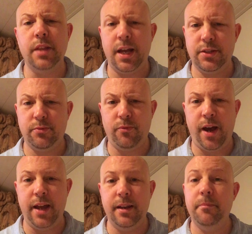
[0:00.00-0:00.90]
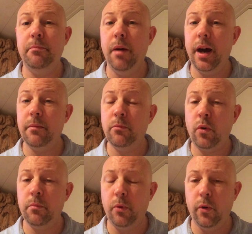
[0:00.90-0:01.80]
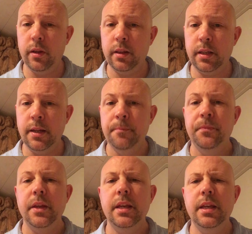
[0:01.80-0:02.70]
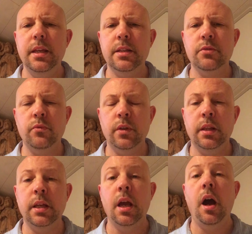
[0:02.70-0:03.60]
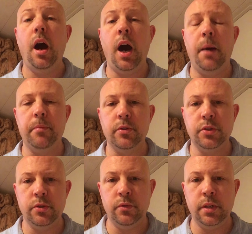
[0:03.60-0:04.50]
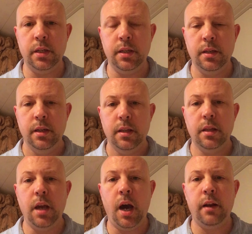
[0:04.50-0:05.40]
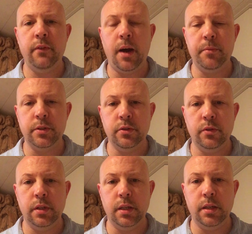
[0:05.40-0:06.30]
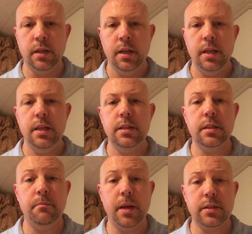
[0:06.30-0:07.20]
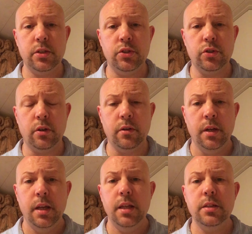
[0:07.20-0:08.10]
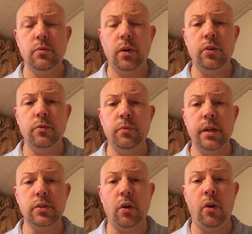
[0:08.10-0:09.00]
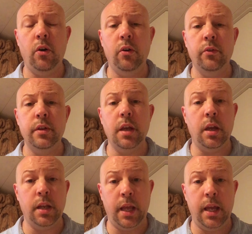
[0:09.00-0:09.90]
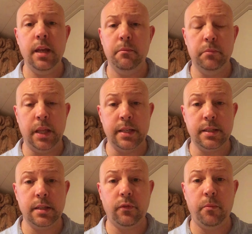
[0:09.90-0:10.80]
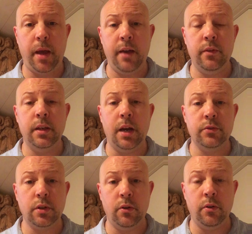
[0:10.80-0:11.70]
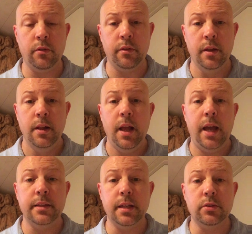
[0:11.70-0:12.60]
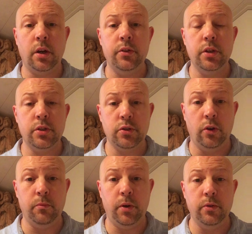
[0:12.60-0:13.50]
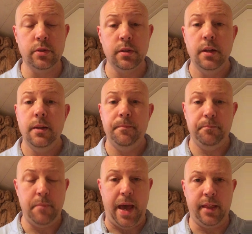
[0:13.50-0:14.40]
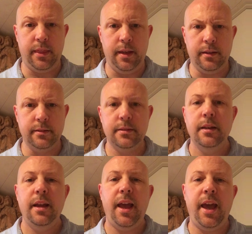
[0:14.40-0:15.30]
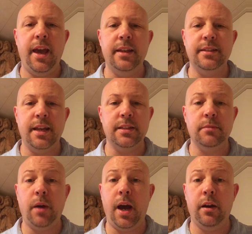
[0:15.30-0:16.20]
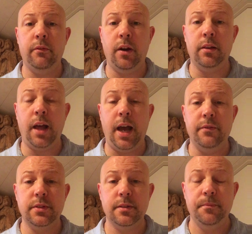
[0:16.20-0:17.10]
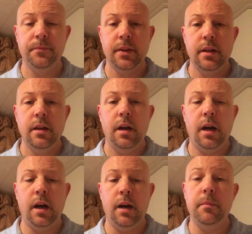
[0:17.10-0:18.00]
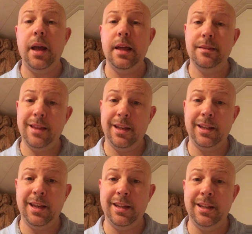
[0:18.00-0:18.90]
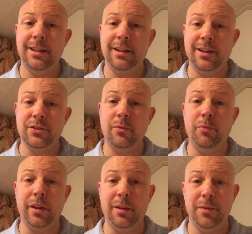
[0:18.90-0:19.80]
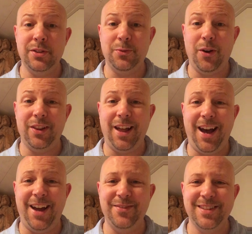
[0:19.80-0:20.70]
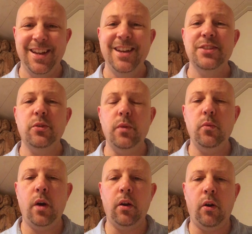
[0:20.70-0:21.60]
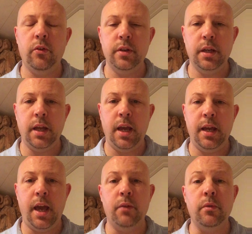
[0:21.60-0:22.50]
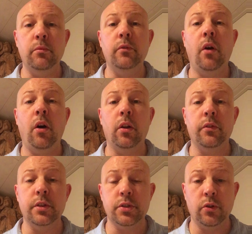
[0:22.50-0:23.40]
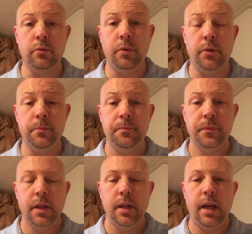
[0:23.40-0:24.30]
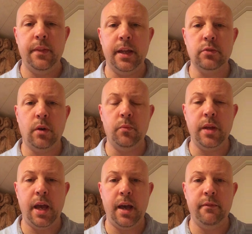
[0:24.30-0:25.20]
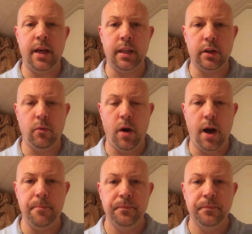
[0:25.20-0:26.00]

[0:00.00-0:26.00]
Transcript: That's right. But more importantly, he is really opportunity, the God of opportunity. He's the messenger. He's the one who brings all the ire, blessings from heaven down to earth, and takes all the asogbos, bad things, and takes them out of our lives. And then again, he can also bring them into our lives. So we want all the ire and remove all of the asogbo. And that is why we have Elegua.